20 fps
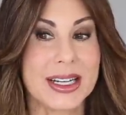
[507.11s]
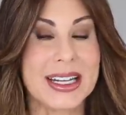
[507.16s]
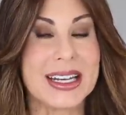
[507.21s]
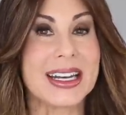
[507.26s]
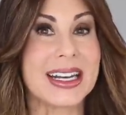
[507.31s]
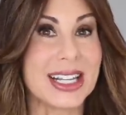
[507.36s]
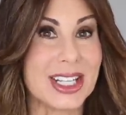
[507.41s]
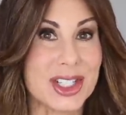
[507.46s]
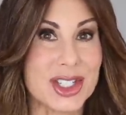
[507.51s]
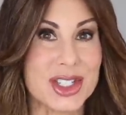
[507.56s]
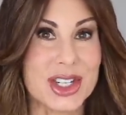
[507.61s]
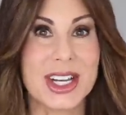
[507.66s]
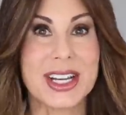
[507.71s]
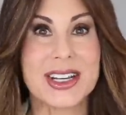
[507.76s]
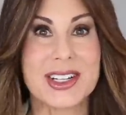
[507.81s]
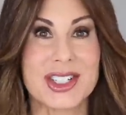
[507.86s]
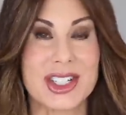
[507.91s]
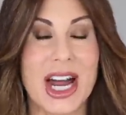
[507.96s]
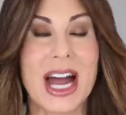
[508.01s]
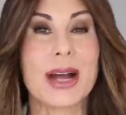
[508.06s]
In
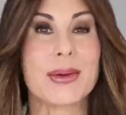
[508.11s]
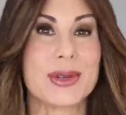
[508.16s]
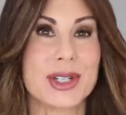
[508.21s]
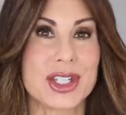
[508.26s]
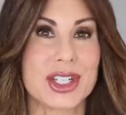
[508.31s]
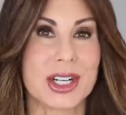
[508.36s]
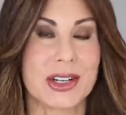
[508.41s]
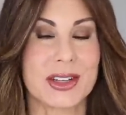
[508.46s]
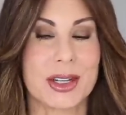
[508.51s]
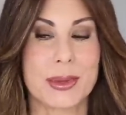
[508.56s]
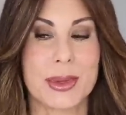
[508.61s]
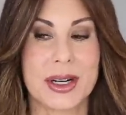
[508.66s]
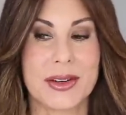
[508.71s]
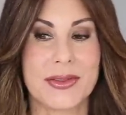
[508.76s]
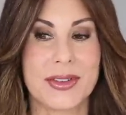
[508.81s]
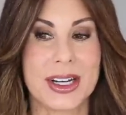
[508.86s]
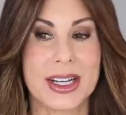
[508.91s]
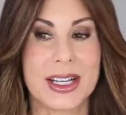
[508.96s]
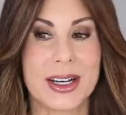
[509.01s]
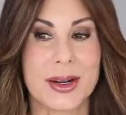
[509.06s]
exchange, I would share them in a
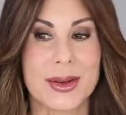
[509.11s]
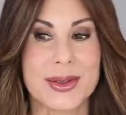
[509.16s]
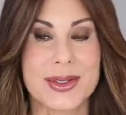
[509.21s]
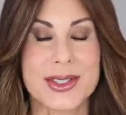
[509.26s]
video.